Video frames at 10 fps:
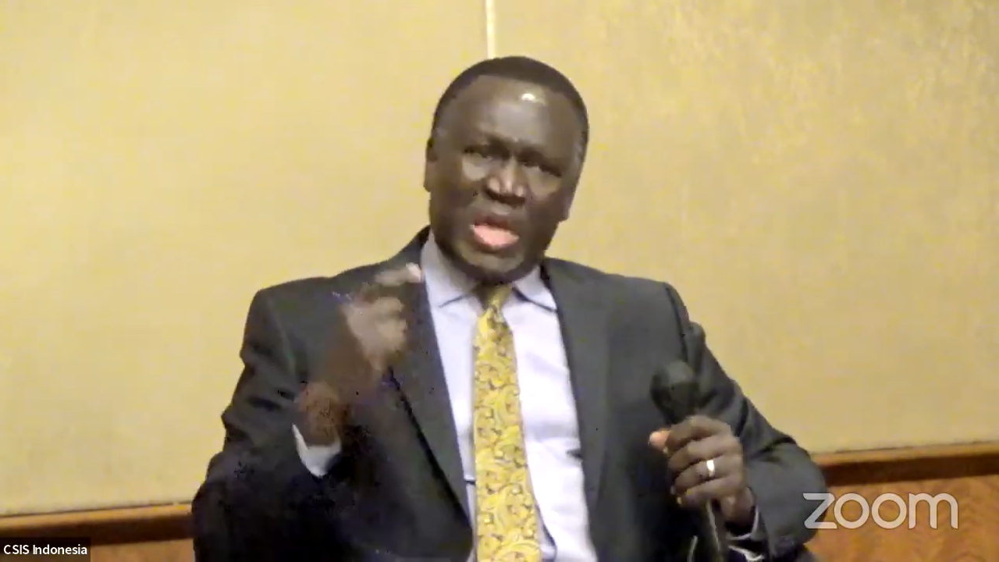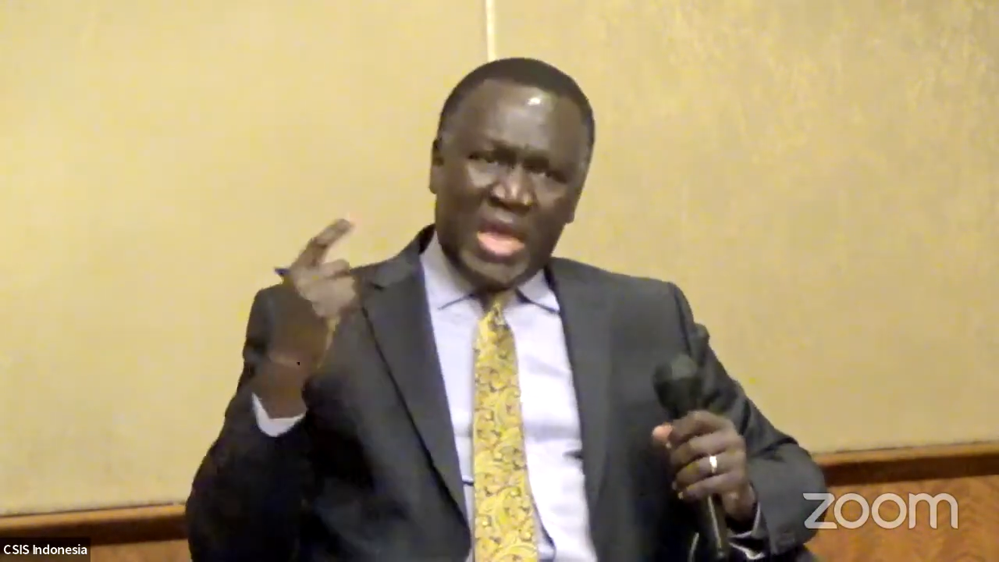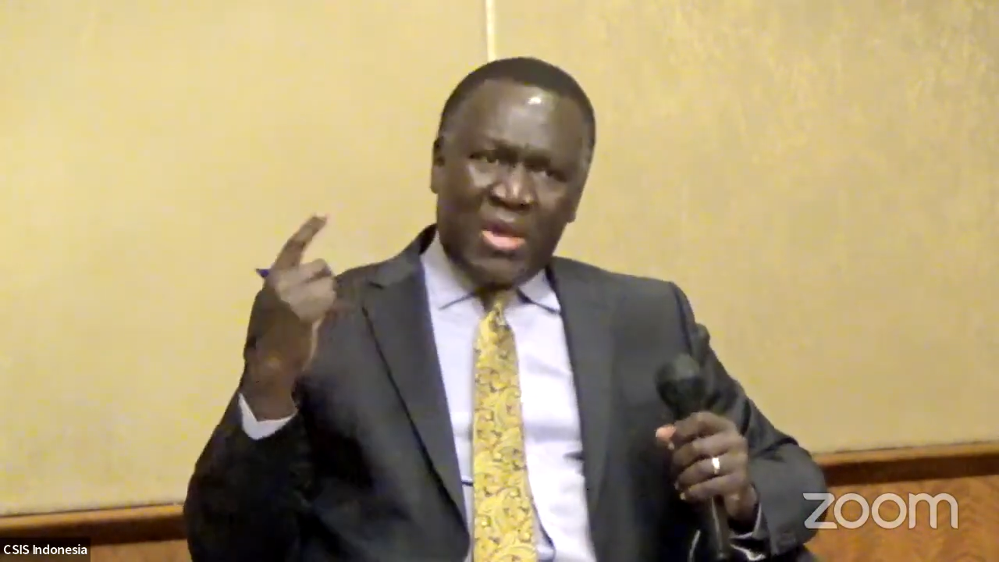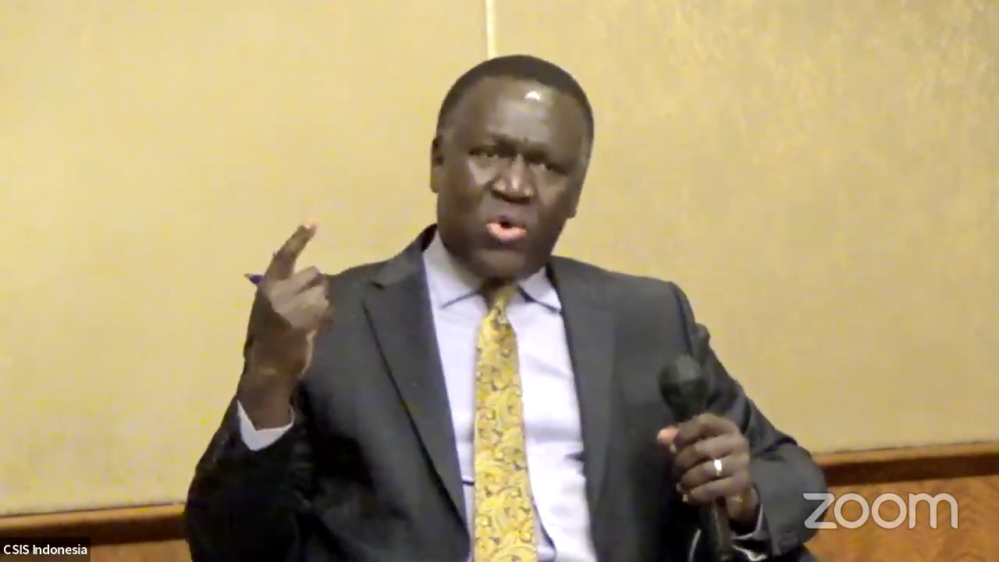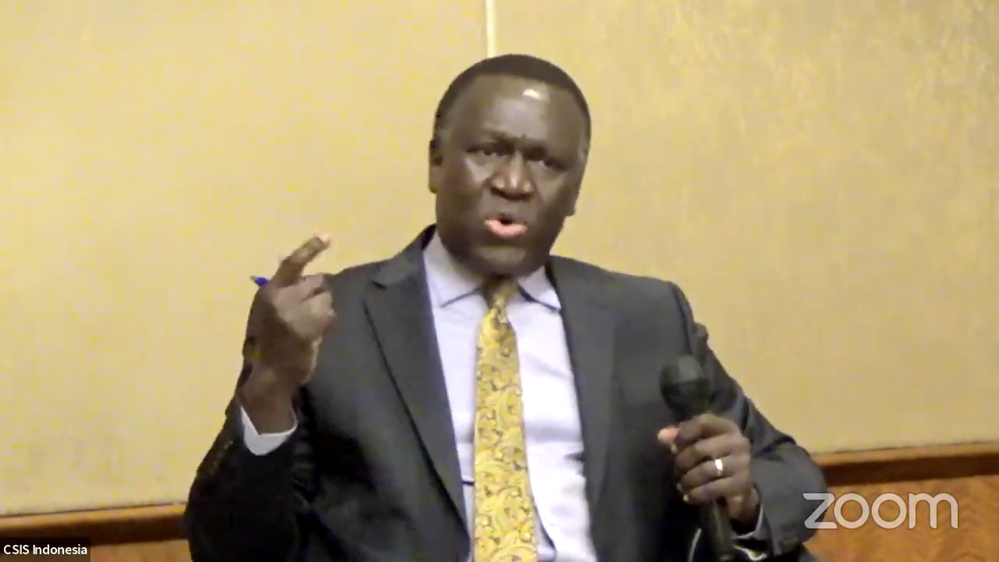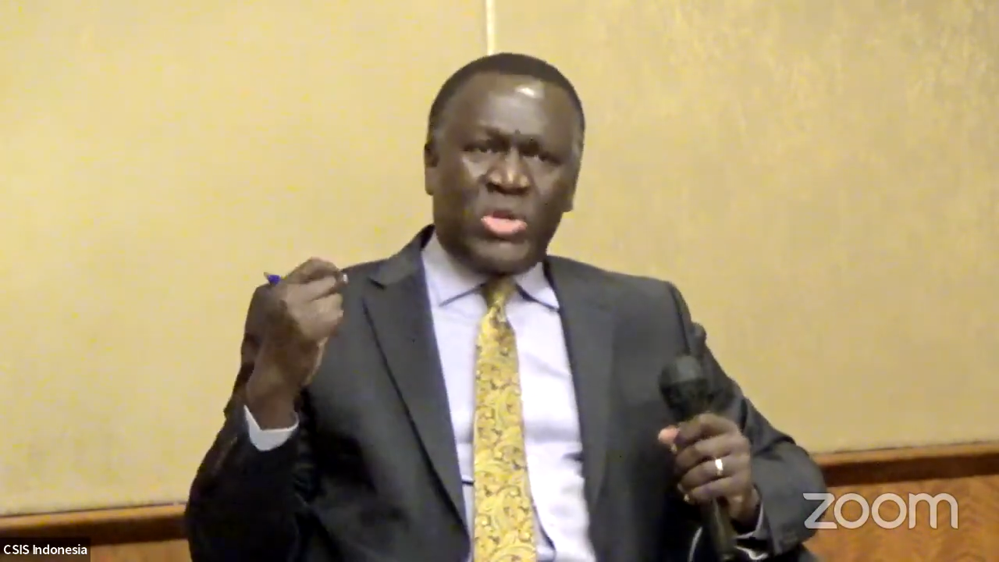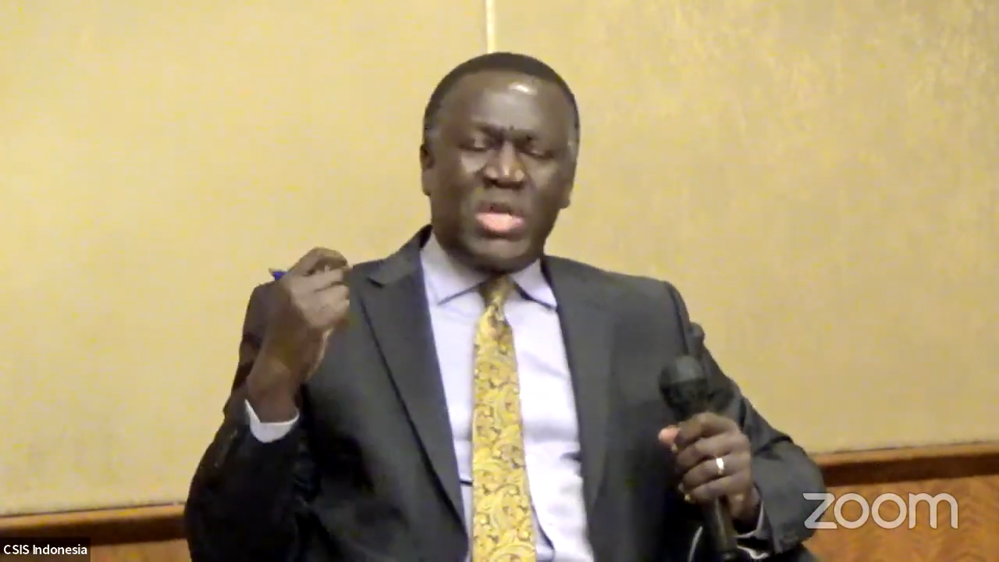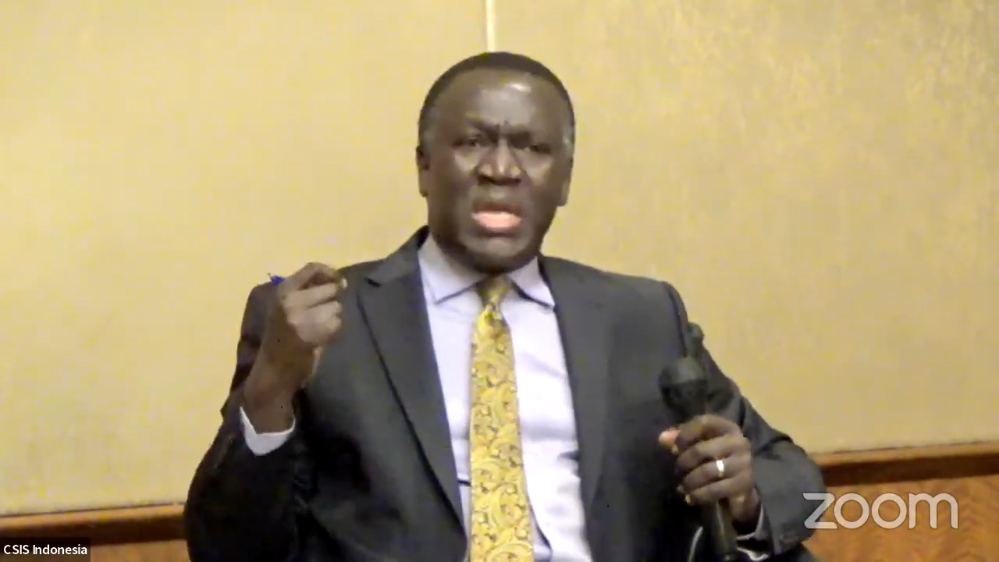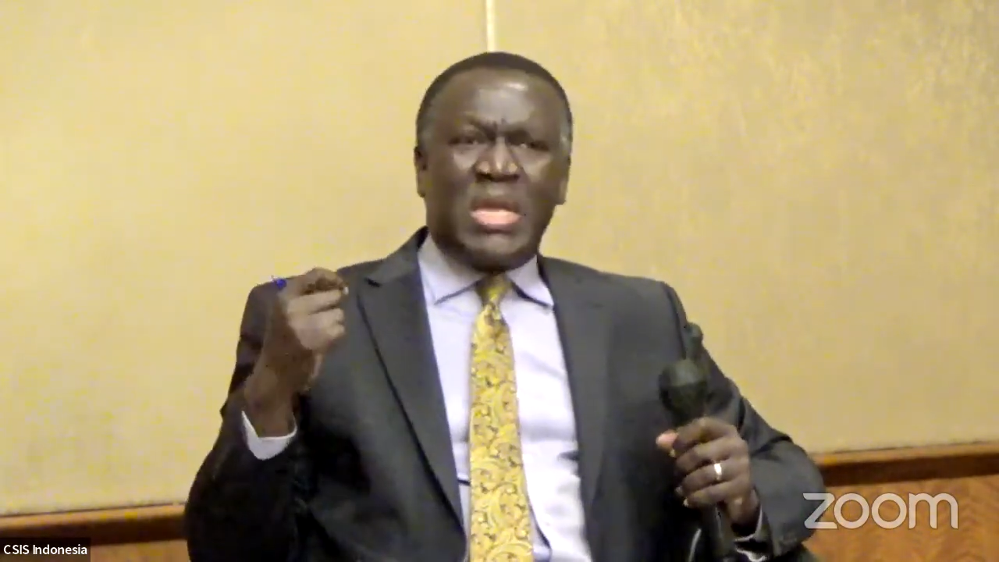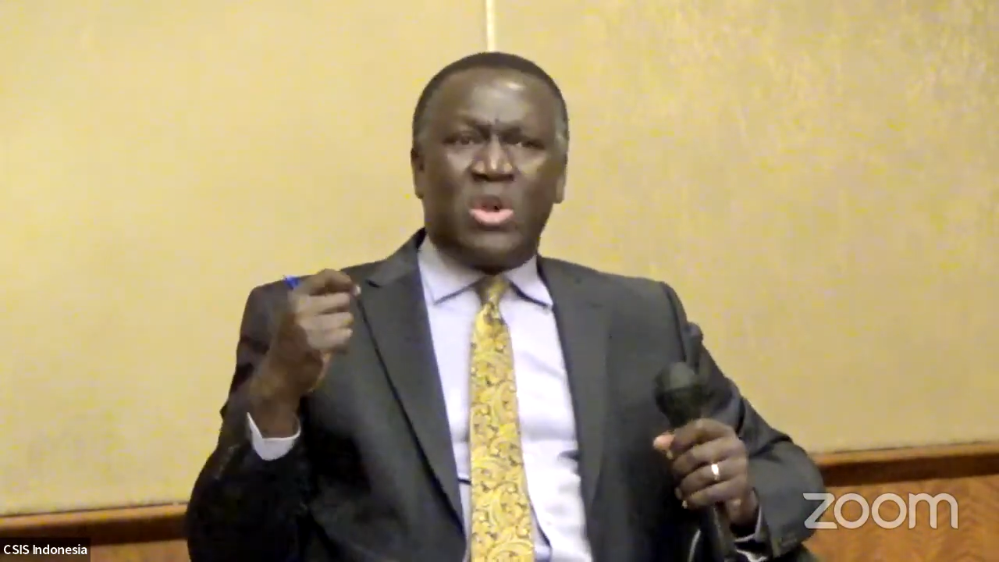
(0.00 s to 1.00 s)
echoed
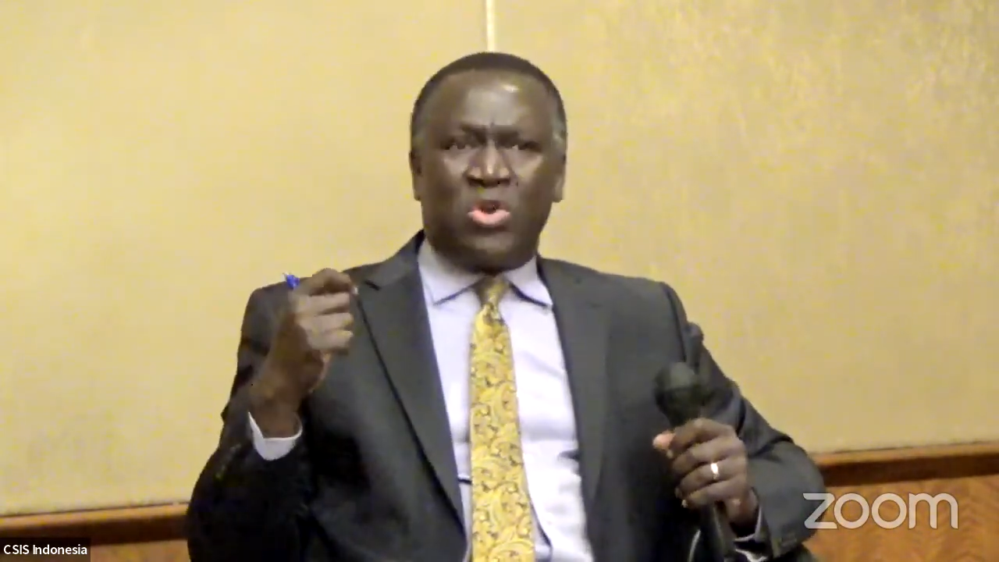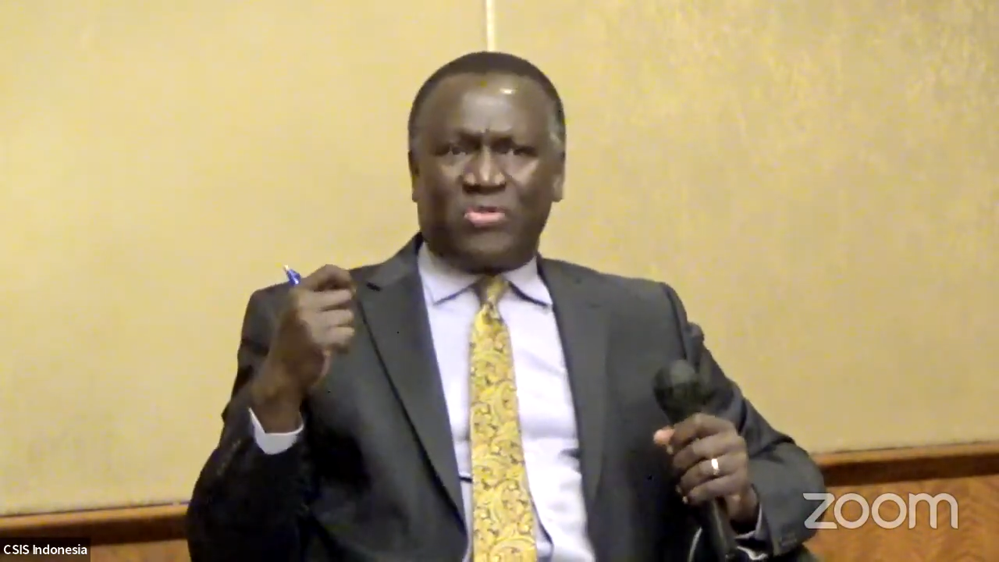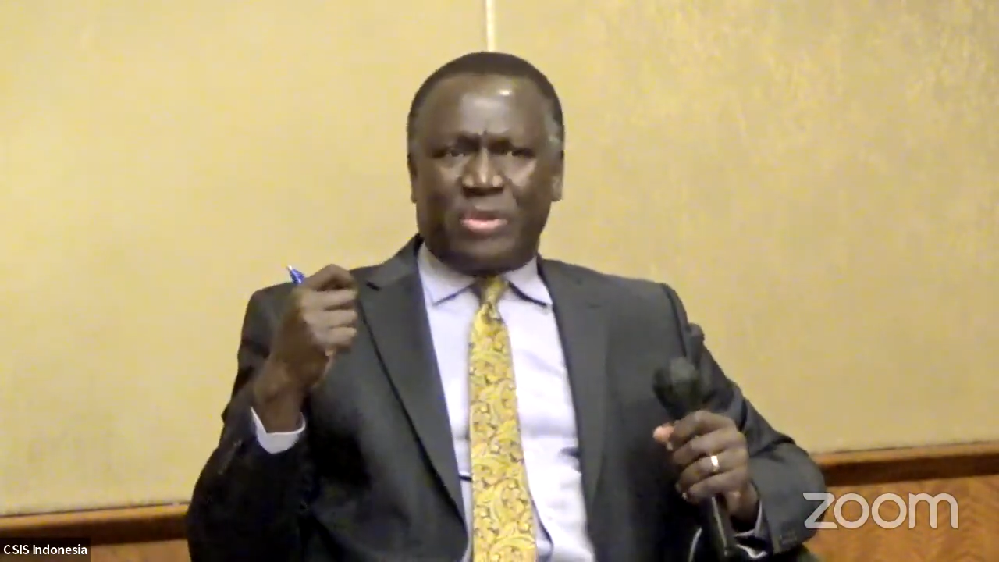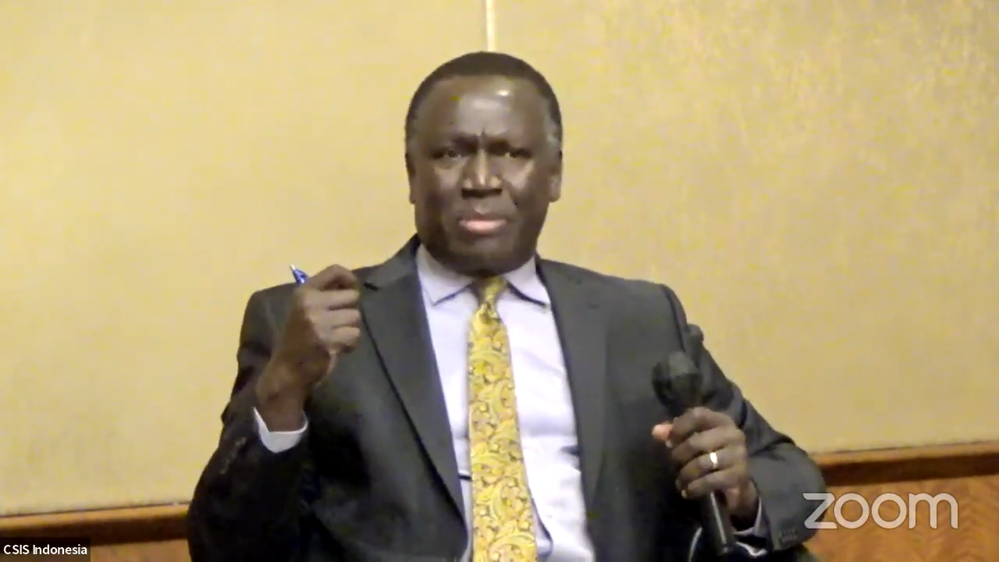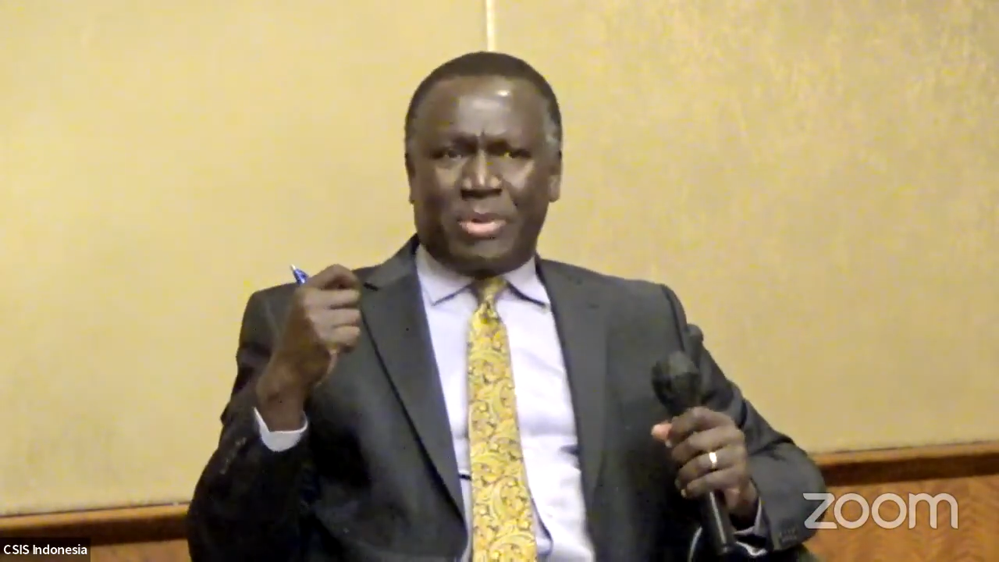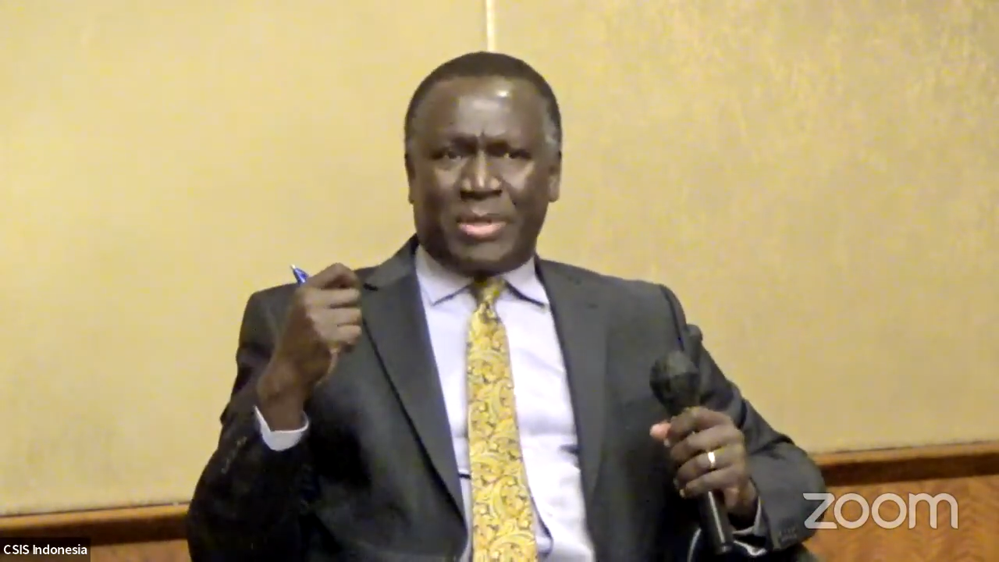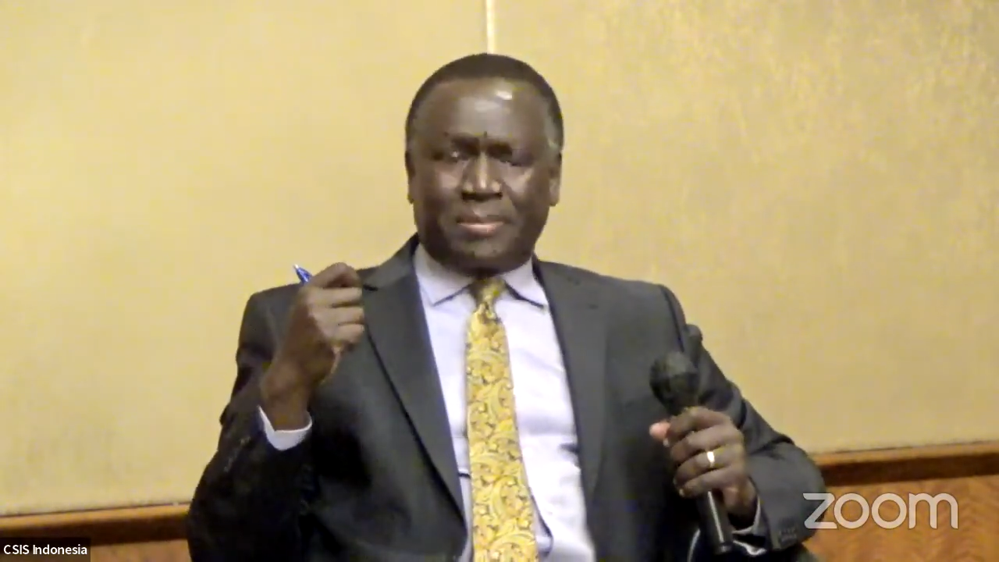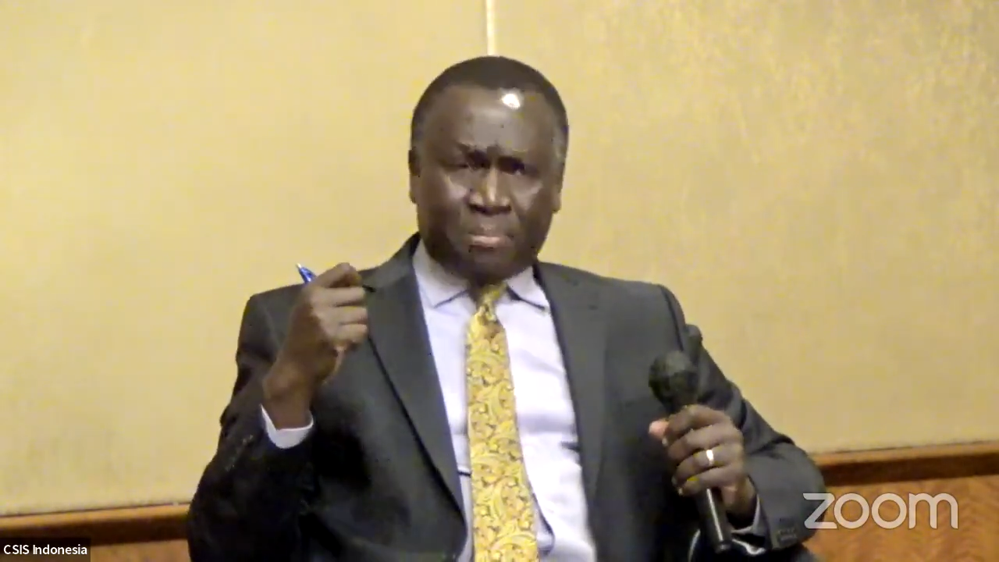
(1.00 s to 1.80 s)
in November